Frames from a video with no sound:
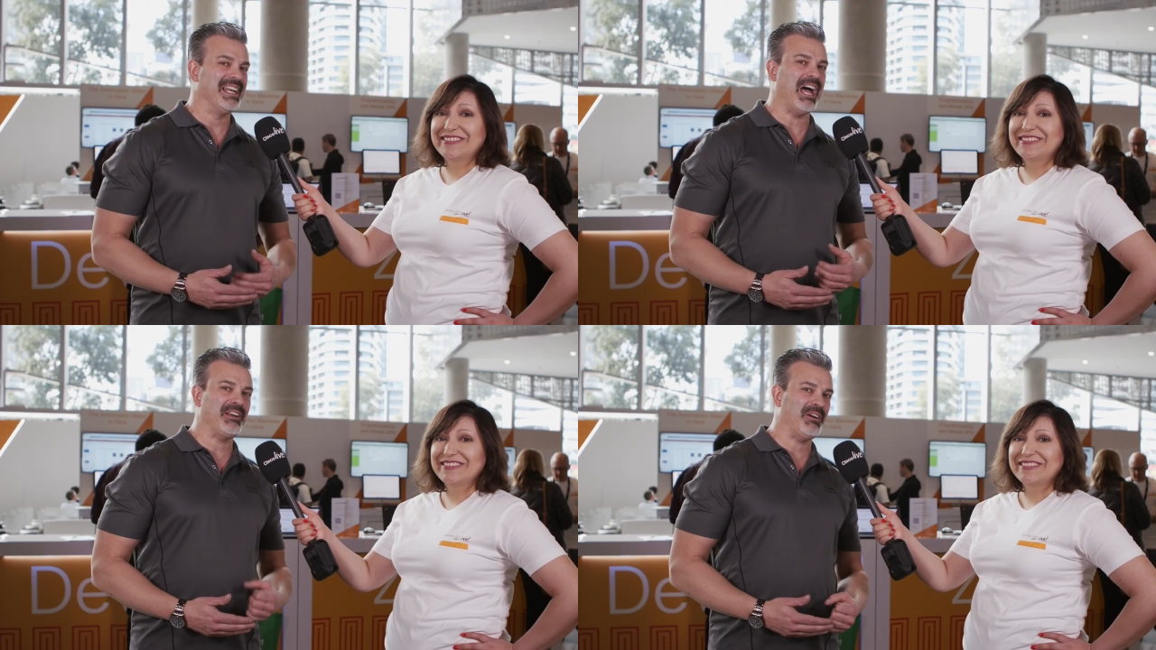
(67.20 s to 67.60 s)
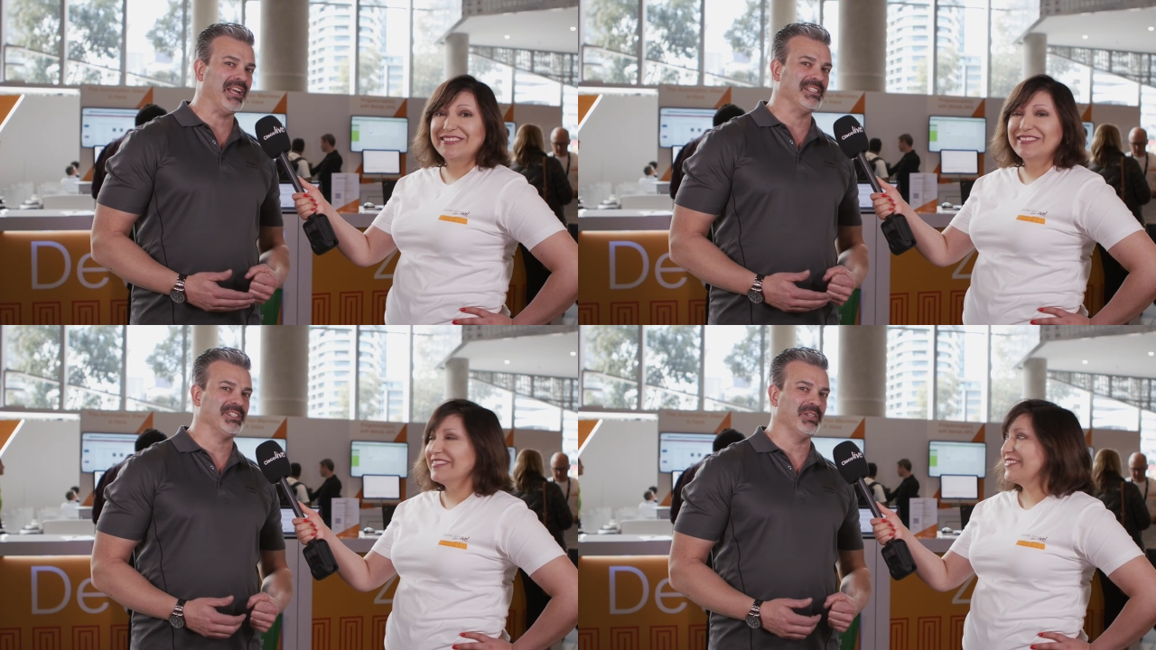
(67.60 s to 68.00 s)
Speaker 1: now I know
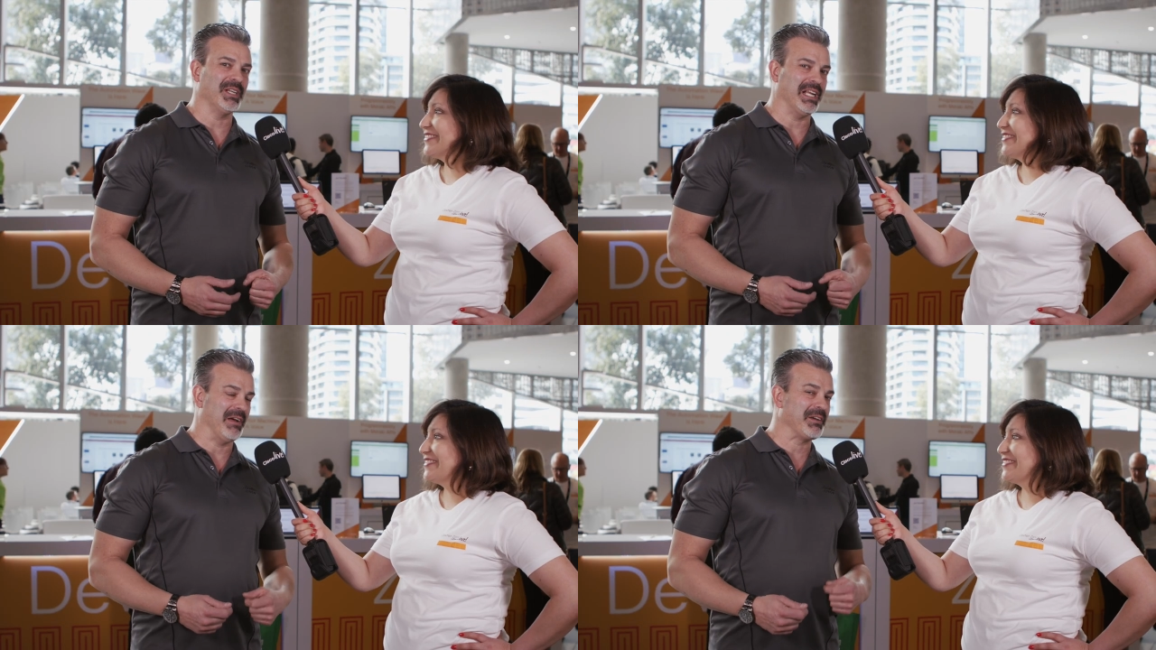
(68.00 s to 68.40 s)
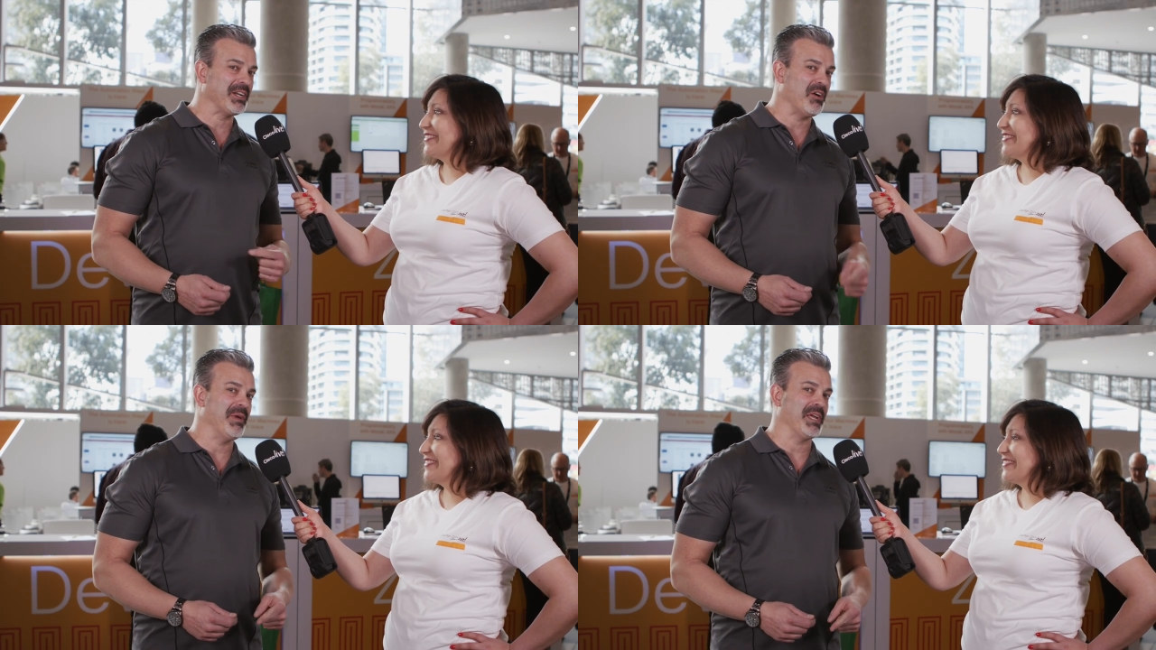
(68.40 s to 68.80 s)
how to do it, and I'm going
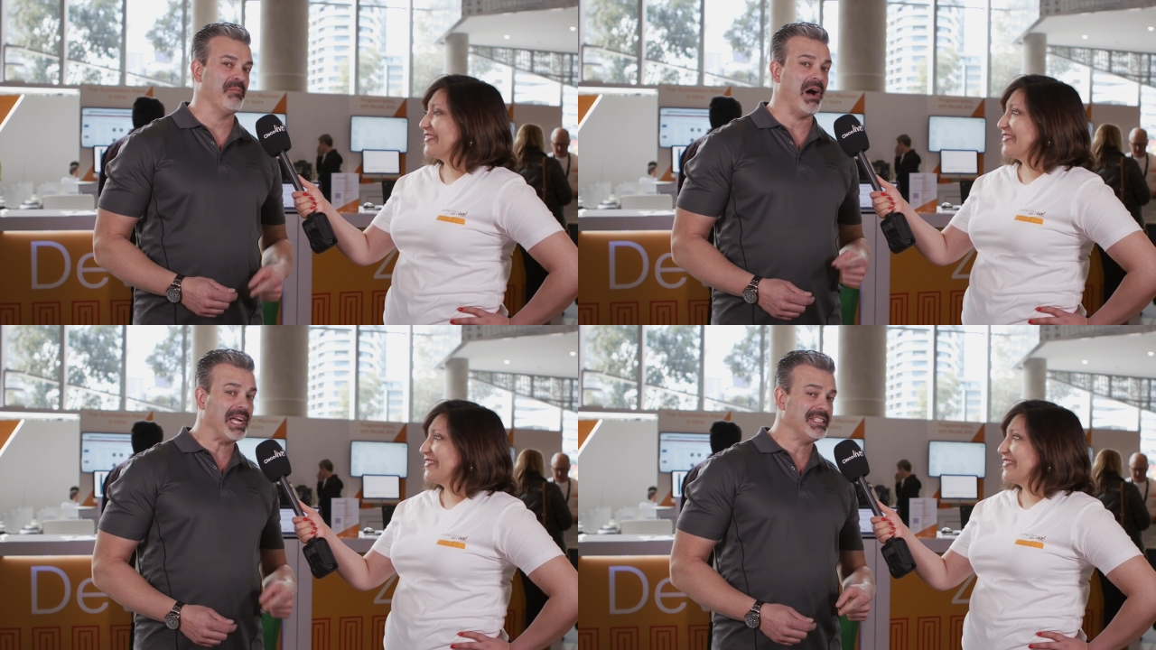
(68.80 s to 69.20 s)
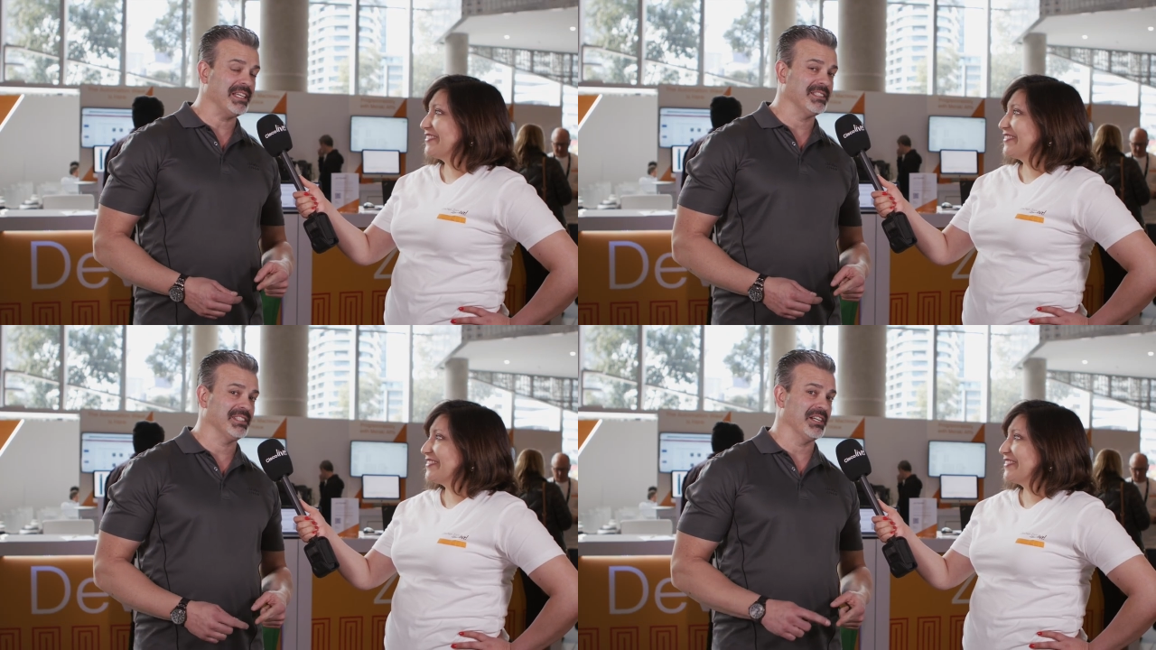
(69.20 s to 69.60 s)
to go make my
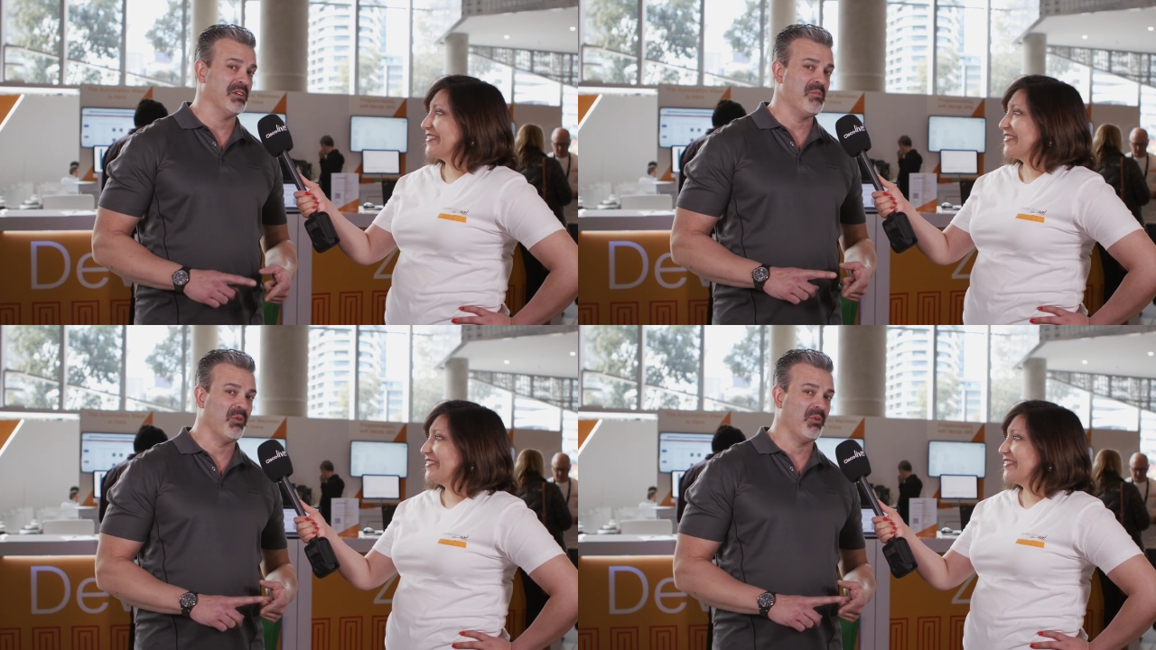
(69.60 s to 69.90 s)
data center